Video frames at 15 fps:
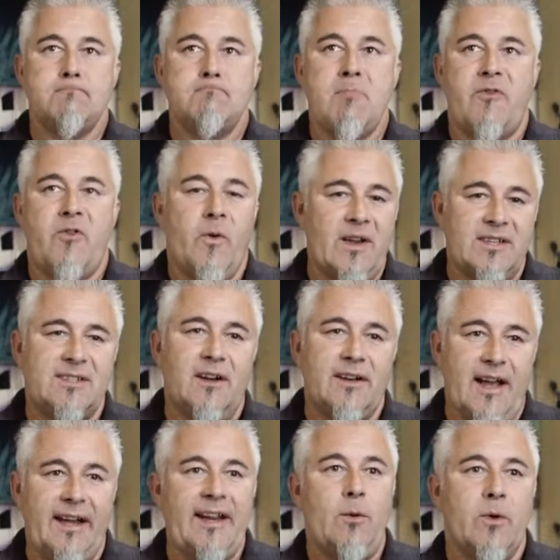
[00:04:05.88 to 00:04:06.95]
Before I start
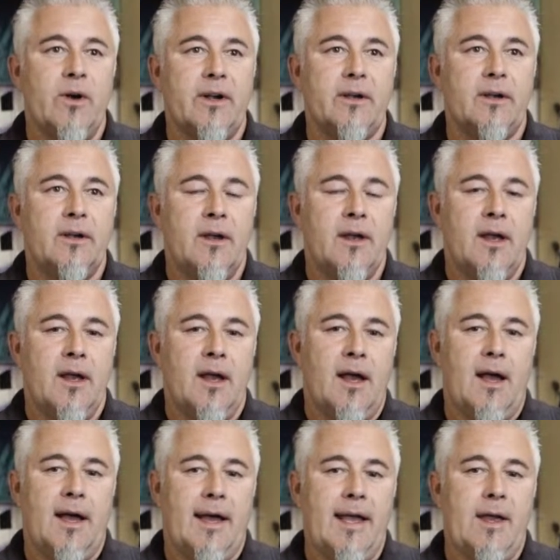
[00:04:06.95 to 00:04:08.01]
any work,
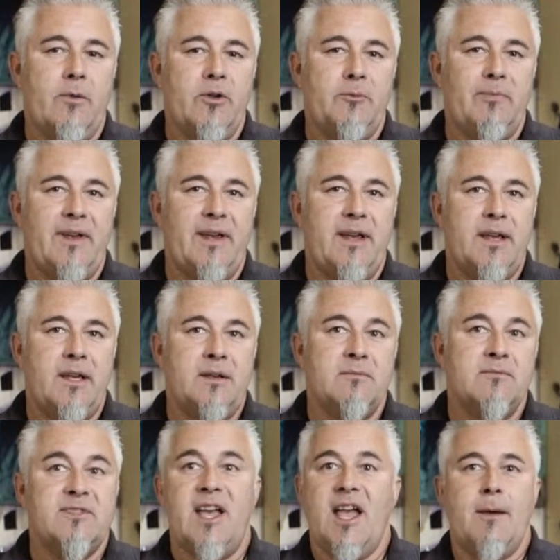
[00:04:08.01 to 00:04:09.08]
I would be,
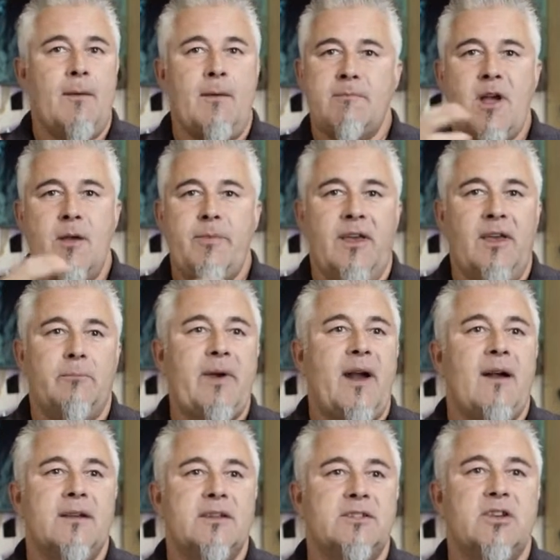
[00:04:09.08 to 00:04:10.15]
say I'd be in
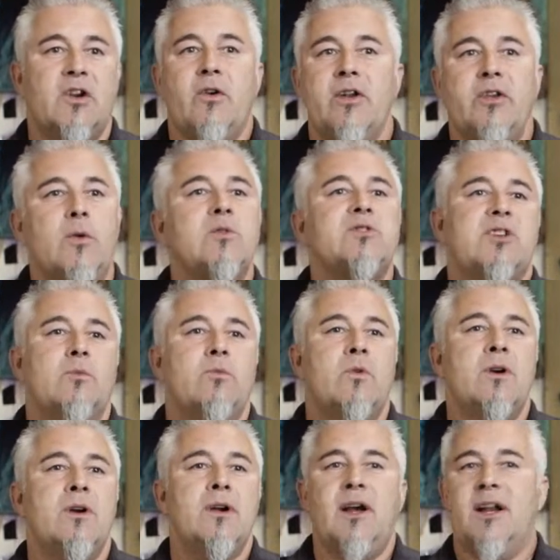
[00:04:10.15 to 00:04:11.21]
Paris, or I'd go
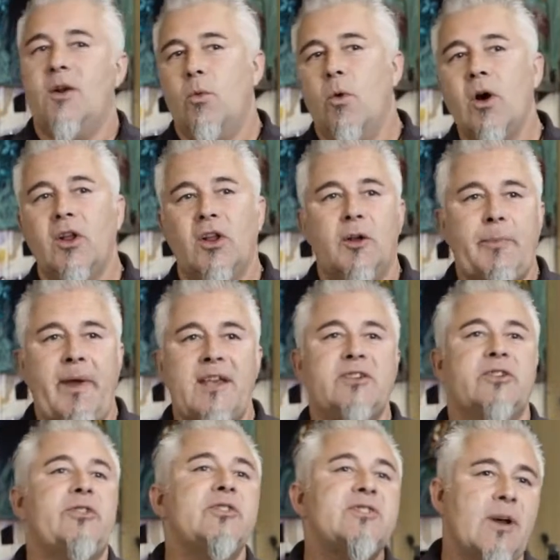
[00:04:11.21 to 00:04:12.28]
somewhere and I'd walk along a beach
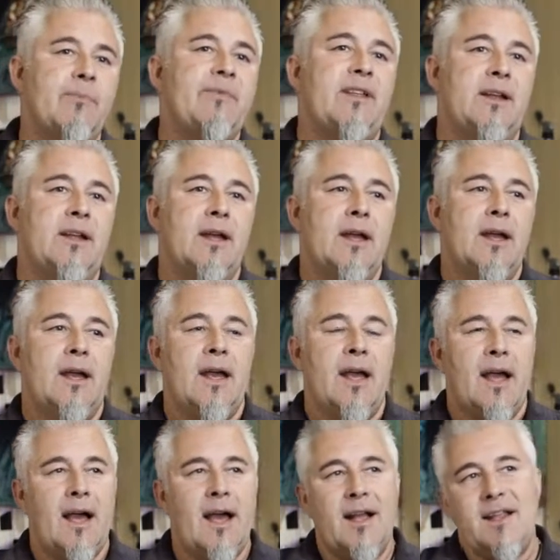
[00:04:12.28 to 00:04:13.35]
or do something,
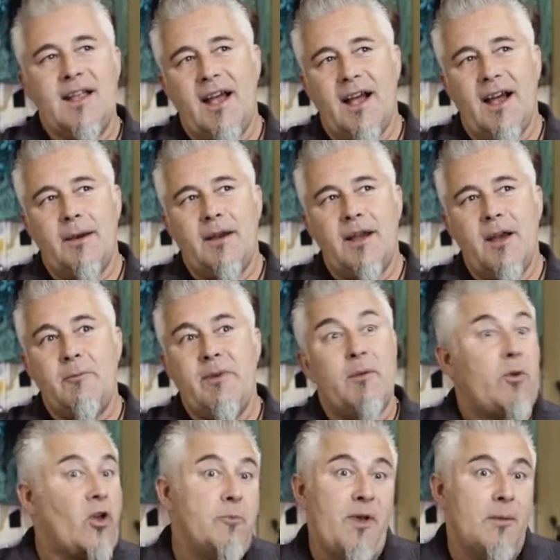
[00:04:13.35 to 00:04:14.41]
and
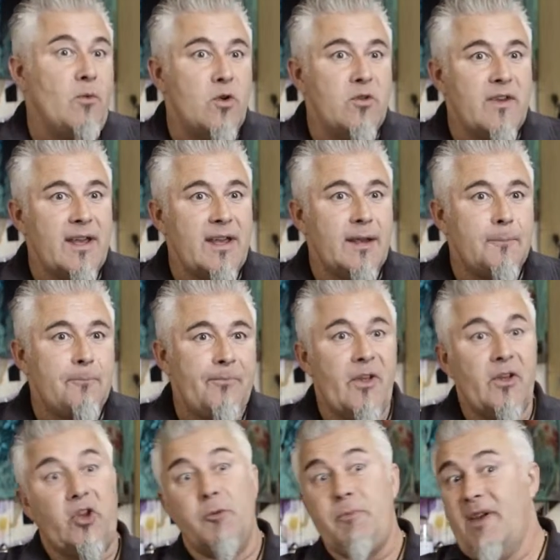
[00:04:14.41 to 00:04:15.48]
it could be a movie,
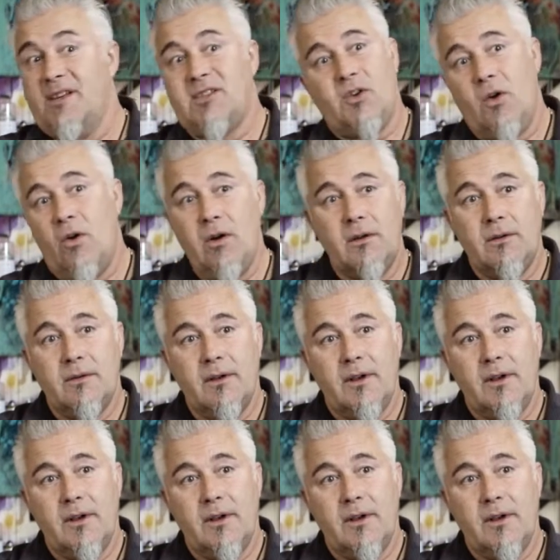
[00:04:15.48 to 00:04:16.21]
it could be a song.